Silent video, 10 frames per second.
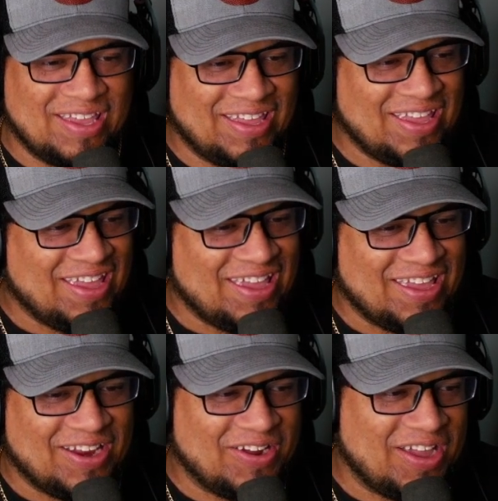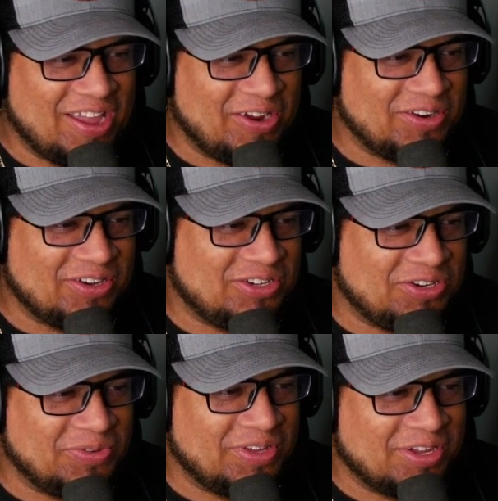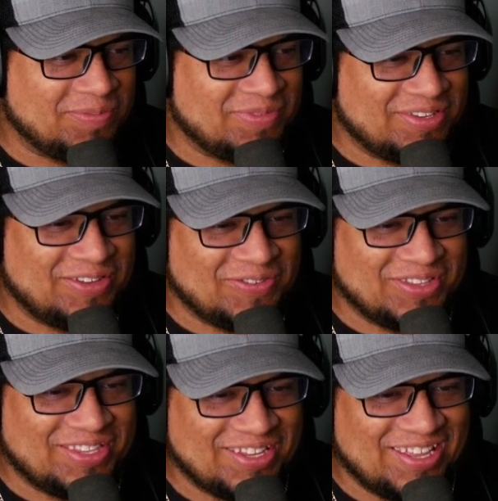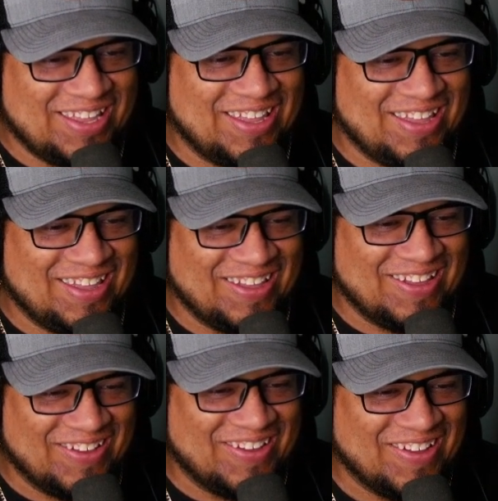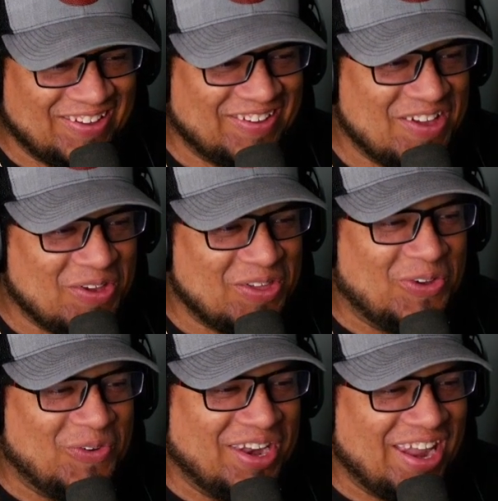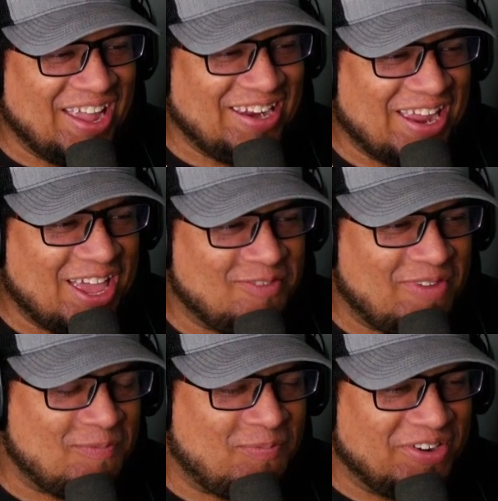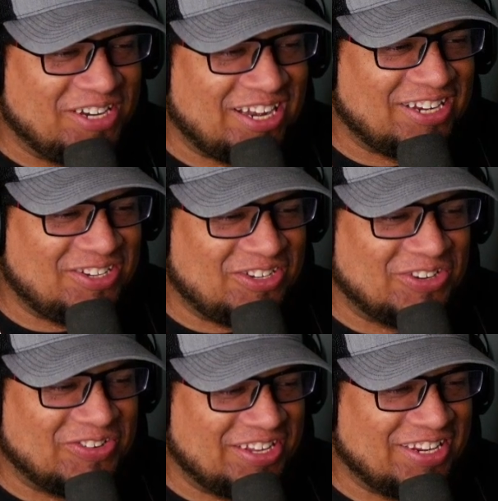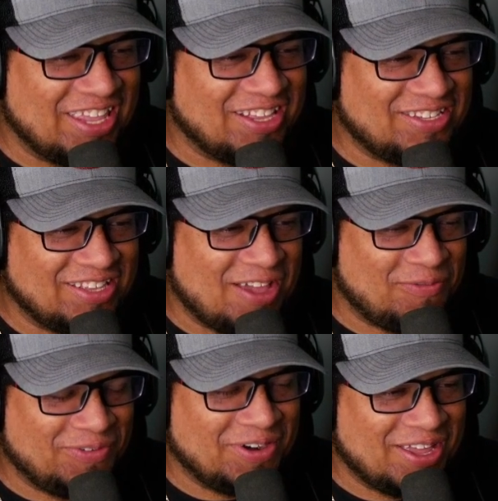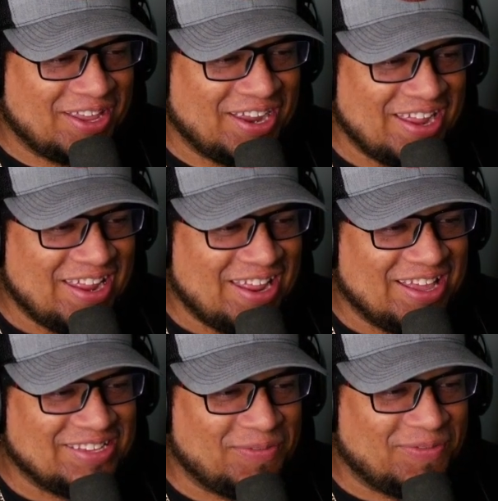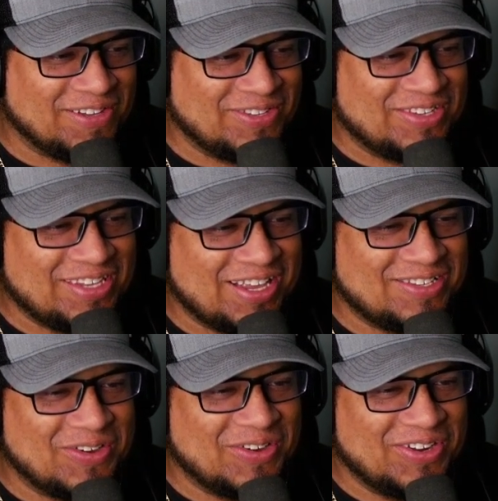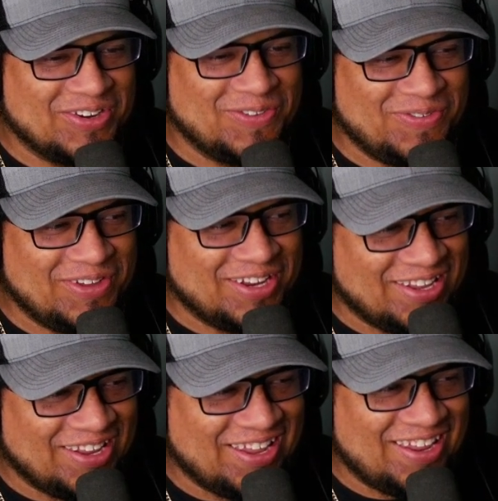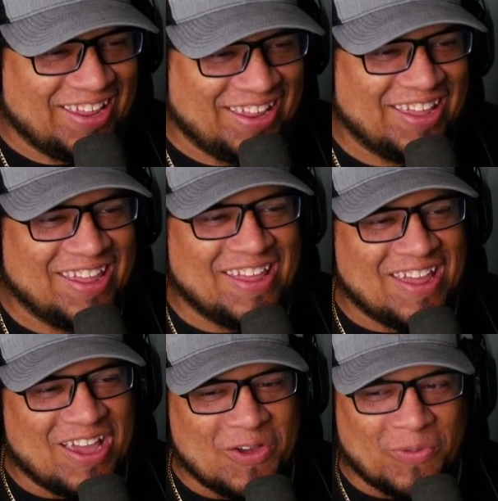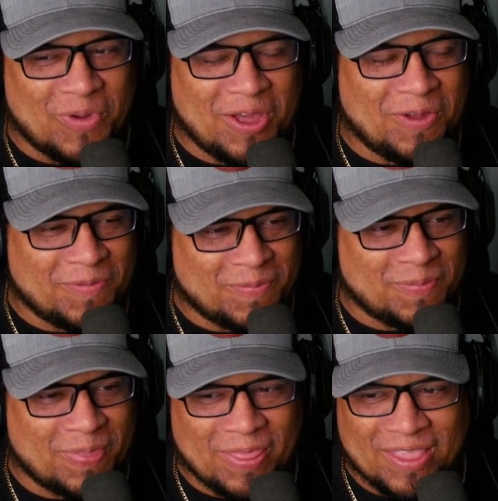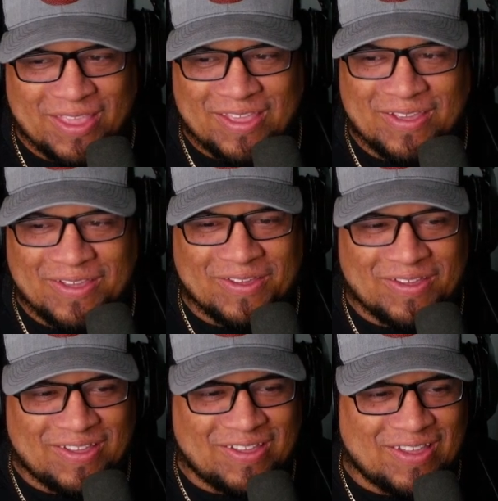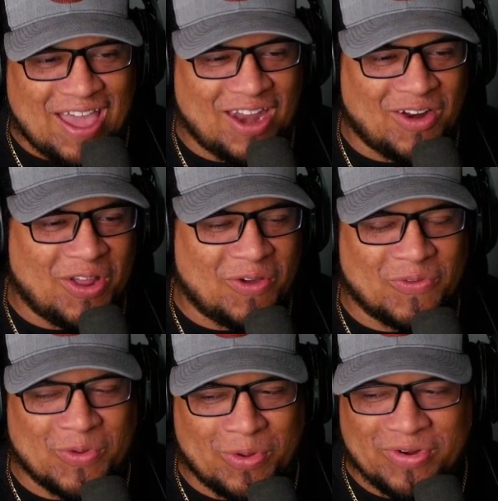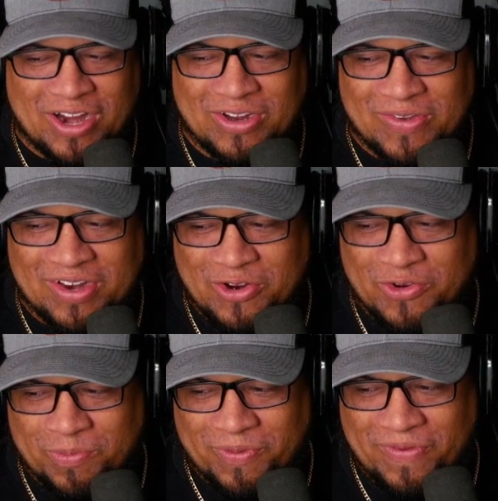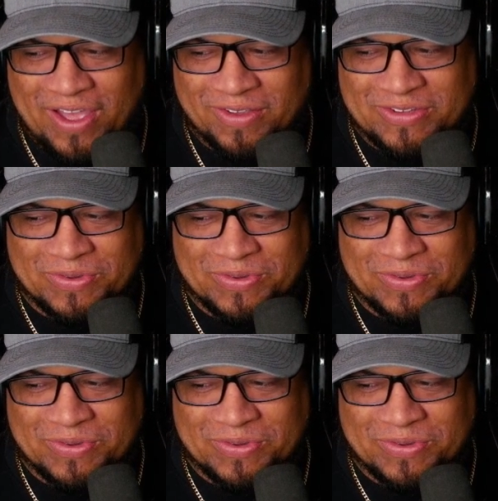and here Chewy comes in with the the 199, man. Appreciate you, Chewy. Thanks a lot for that. He said Fresno State's going undefeated. Well, I don't know. Well, we're not doing any group of 5 schools,